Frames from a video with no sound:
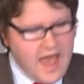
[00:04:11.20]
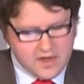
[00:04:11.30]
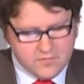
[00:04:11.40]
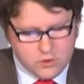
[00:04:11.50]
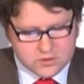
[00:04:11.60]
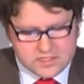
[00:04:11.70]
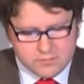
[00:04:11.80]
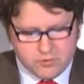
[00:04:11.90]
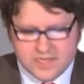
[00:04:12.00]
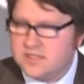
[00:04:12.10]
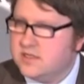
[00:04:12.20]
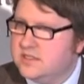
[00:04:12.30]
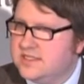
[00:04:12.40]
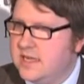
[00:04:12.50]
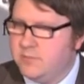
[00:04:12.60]
And of course, the
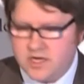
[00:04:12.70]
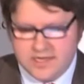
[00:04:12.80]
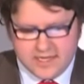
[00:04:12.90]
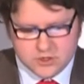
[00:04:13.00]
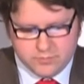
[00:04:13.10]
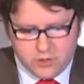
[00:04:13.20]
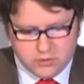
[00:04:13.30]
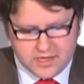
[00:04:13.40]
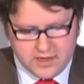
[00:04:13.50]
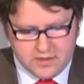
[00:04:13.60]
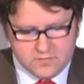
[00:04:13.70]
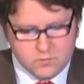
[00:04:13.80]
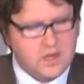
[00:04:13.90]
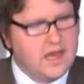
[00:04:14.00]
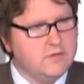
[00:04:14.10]
precedent set by the Andrew Bolt case
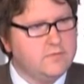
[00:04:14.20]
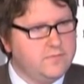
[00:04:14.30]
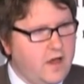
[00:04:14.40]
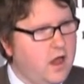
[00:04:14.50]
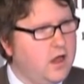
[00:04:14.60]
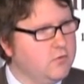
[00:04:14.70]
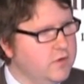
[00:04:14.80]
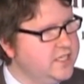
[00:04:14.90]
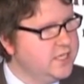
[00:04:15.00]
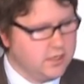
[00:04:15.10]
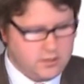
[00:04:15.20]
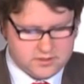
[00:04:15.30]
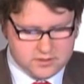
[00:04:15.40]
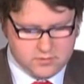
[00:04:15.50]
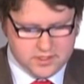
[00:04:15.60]
will have far-reaching
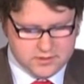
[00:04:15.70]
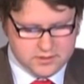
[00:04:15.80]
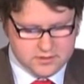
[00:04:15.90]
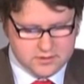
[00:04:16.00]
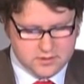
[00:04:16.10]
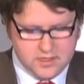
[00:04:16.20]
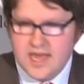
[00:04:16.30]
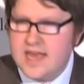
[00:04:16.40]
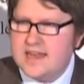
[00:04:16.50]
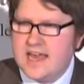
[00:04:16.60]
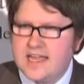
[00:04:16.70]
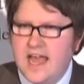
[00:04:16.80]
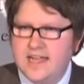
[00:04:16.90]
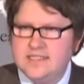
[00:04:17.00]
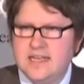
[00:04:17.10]
consequences. That
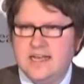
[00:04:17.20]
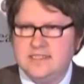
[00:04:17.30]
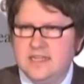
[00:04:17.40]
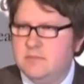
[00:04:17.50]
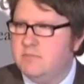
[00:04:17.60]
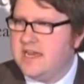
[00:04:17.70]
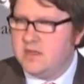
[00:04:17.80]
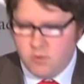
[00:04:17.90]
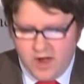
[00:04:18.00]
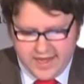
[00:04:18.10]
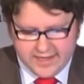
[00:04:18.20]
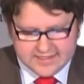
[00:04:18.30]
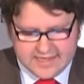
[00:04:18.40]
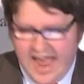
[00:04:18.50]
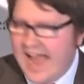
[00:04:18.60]
case has, in many
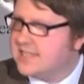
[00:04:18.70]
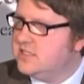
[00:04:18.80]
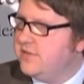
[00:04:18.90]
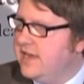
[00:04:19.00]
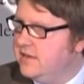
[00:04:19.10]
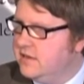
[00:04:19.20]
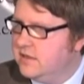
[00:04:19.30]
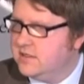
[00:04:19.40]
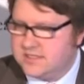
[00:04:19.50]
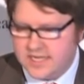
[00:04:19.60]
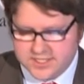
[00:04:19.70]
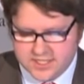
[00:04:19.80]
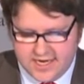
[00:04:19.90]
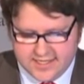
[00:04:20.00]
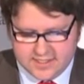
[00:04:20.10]
ways, activated
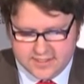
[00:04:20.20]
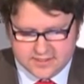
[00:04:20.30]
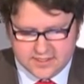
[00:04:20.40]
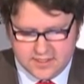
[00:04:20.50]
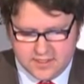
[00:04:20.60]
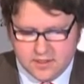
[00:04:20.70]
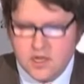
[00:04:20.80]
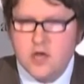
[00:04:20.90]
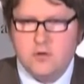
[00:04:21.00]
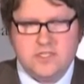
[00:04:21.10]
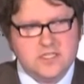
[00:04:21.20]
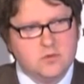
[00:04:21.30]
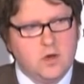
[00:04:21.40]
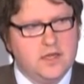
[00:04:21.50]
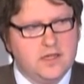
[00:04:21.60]
Section 18C, which is
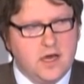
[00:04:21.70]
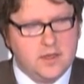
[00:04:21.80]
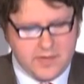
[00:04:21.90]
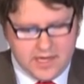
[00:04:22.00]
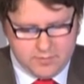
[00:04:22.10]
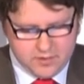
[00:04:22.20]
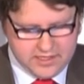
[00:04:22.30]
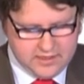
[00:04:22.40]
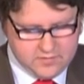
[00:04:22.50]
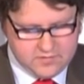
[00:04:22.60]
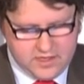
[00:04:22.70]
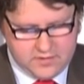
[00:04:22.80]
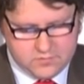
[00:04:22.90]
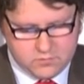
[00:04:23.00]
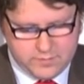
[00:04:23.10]
why the IPA believes
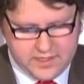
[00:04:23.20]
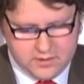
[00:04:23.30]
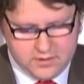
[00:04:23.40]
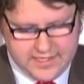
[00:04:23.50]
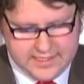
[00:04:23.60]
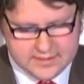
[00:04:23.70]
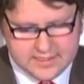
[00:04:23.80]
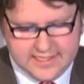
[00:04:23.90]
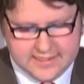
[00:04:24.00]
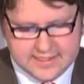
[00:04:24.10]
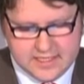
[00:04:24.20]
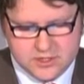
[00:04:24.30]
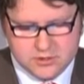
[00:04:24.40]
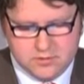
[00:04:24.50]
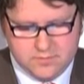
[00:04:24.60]
its repeal is
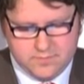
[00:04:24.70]
essential.